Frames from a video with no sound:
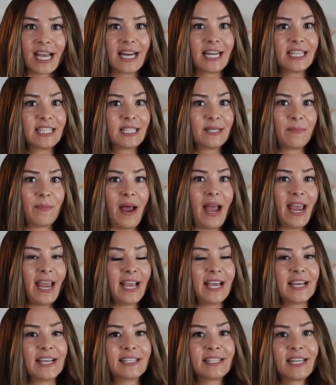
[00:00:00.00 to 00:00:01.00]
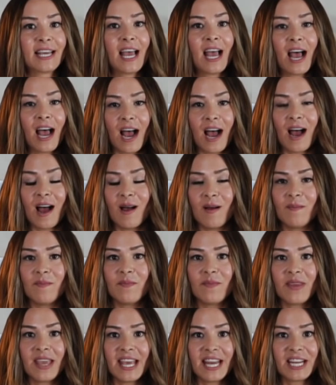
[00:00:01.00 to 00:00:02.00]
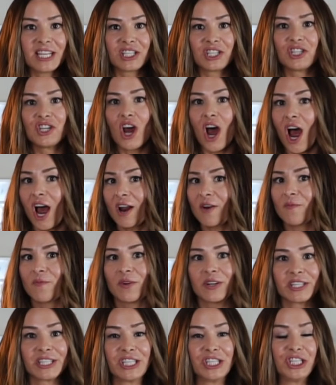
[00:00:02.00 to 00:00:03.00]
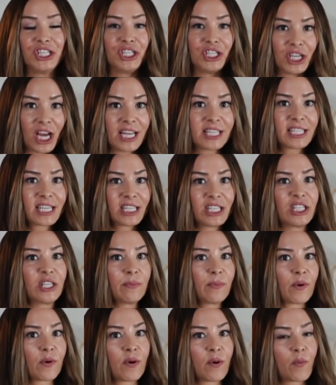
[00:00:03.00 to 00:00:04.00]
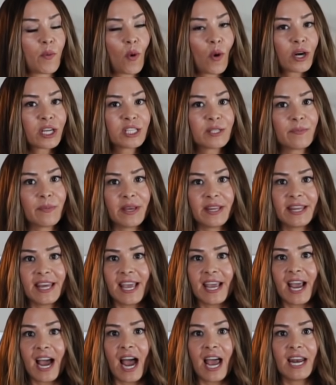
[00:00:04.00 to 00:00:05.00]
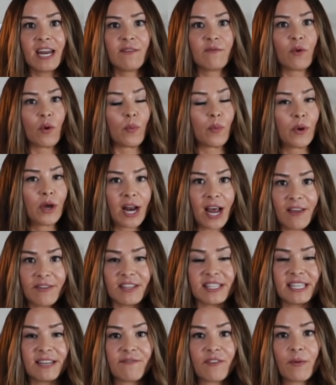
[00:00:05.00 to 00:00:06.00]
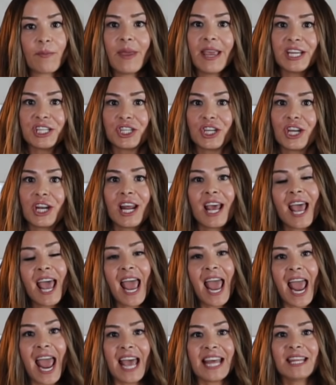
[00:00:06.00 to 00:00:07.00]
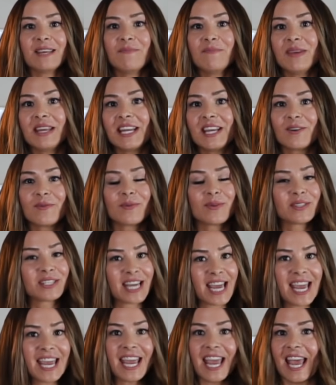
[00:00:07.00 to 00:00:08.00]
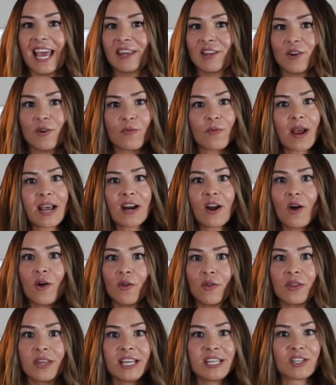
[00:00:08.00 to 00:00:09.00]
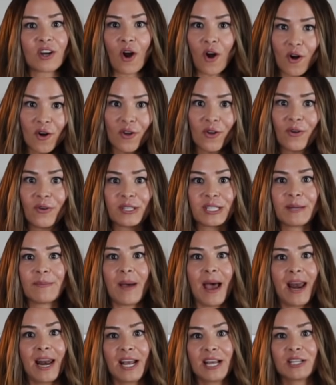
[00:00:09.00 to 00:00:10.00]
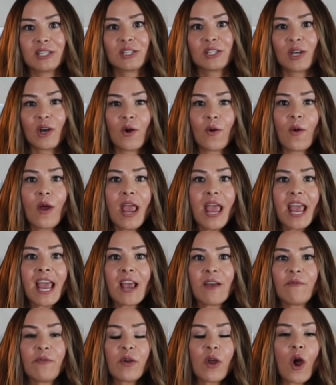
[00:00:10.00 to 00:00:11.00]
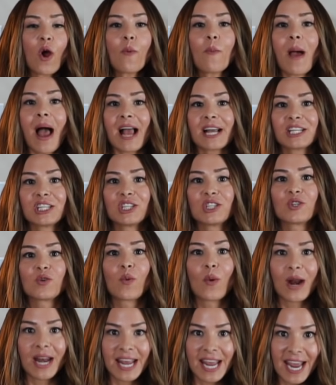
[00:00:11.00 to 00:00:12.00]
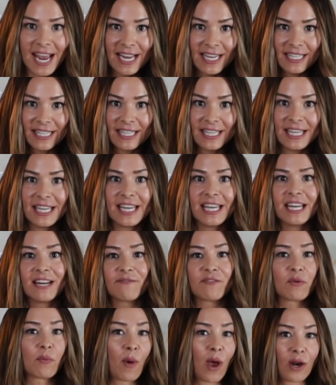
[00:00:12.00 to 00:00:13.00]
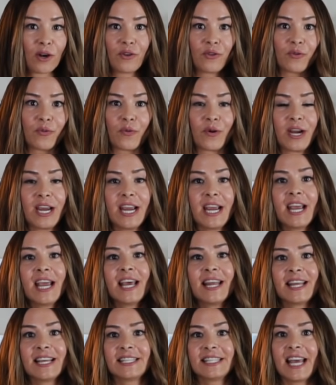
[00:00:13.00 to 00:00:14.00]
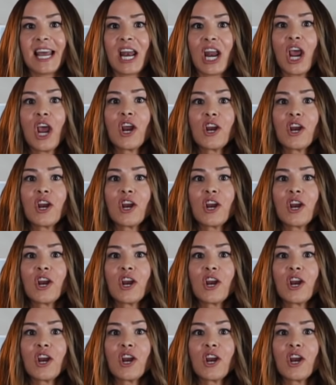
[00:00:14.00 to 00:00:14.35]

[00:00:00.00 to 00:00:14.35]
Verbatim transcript: and its bias. Um, it is not really just consumer reports, but they kind of will put out this information and the media will take it and they'll write all these articles about it. So if we go back to 2018 of the Model 3, they said